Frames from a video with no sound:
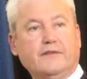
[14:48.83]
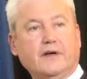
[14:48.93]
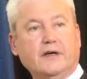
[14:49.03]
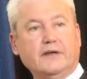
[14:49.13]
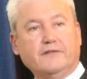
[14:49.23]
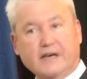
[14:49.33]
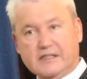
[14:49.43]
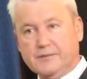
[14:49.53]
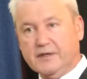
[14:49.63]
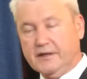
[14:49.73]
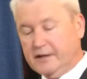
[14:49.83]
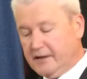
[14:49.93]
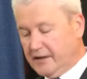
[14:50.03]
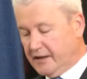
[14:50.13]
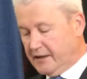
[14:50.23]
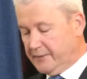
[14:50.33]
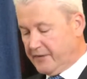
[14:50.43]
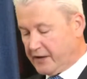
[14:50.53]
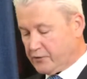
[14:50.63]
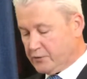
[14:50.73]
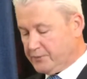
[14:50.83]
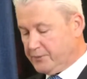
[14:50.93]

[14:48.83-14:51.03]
of investment um, that we